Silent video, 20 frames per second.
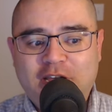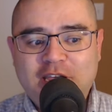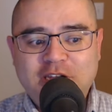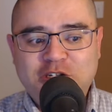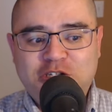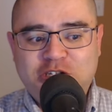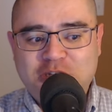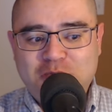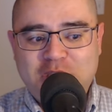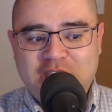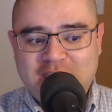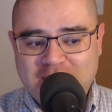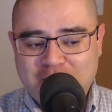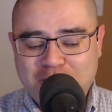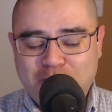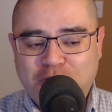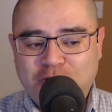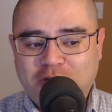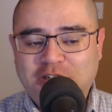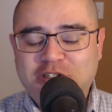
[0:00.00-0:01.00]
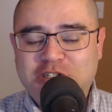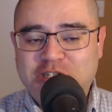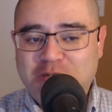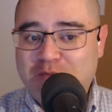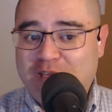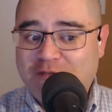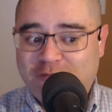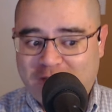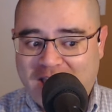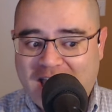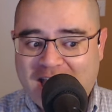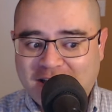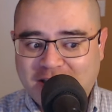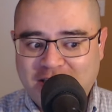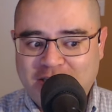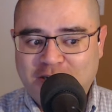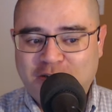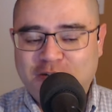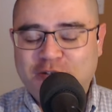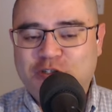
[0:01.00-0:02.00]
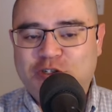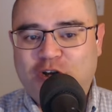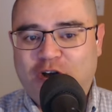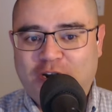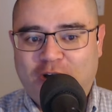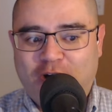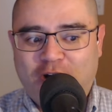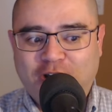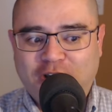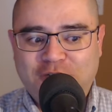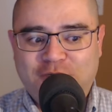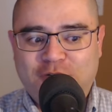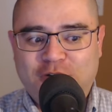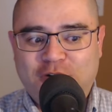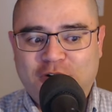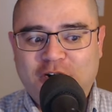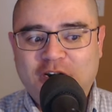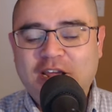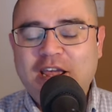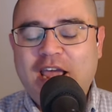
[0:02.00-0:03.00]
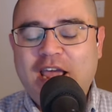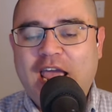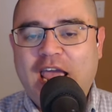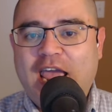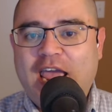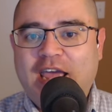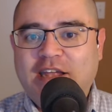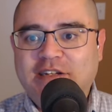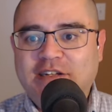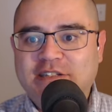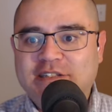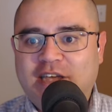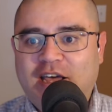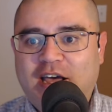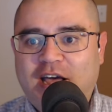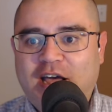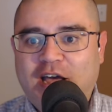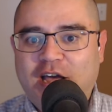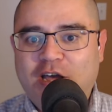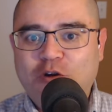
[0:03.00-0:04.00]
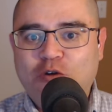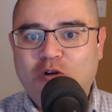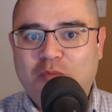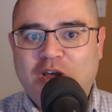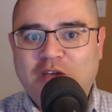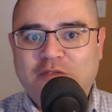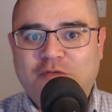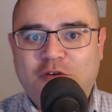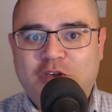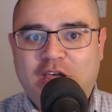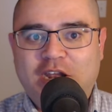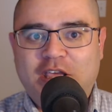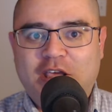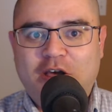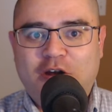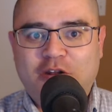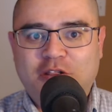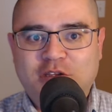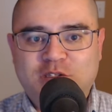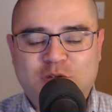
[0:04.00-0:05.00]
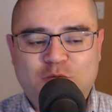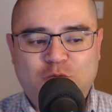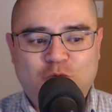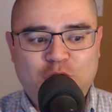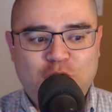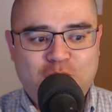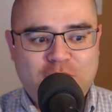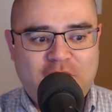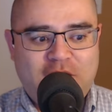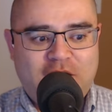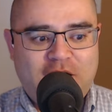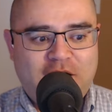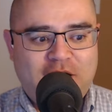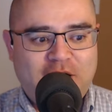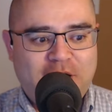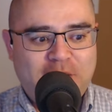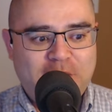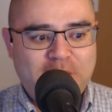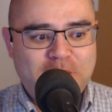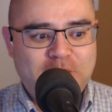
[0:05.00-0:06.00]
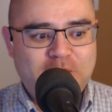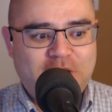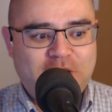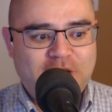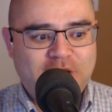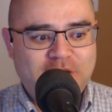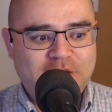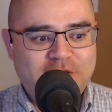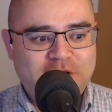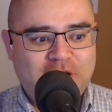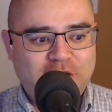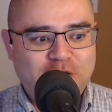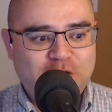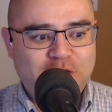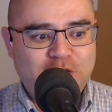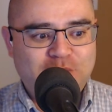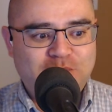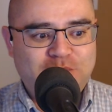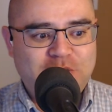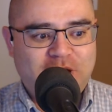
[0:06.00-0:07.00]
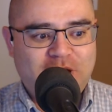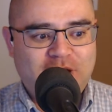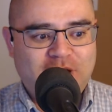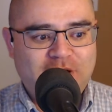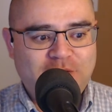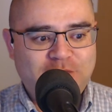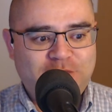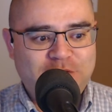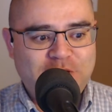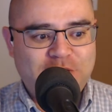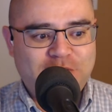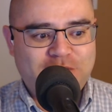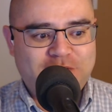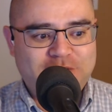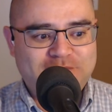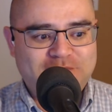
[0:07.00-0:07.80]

jimmy kimmel jimmy fallon john oliver yes. and uh, who am i forgetting out of this group uh, the the other uh, fifth